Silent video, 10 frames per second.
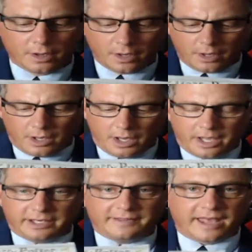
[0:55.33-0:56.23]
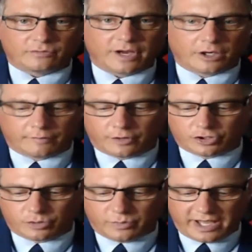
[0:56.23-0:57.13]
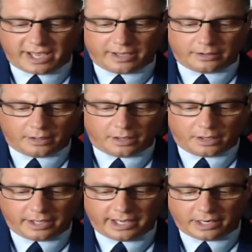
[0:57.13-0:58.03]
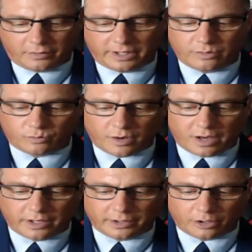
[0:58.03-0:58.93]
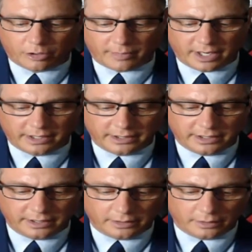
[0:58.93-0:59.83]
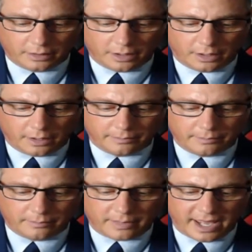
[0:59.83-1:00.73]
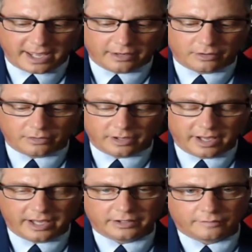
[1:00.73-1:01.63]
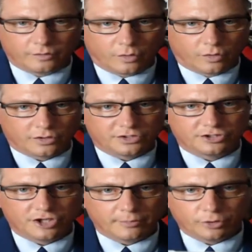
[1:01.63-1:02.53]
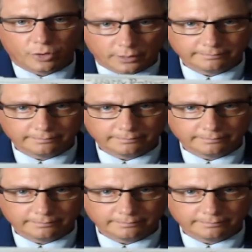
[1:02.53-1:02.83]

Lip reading: And in that regular version, we had Harry, Ron, Hermione, Hagrid, and of course, Dumbledore.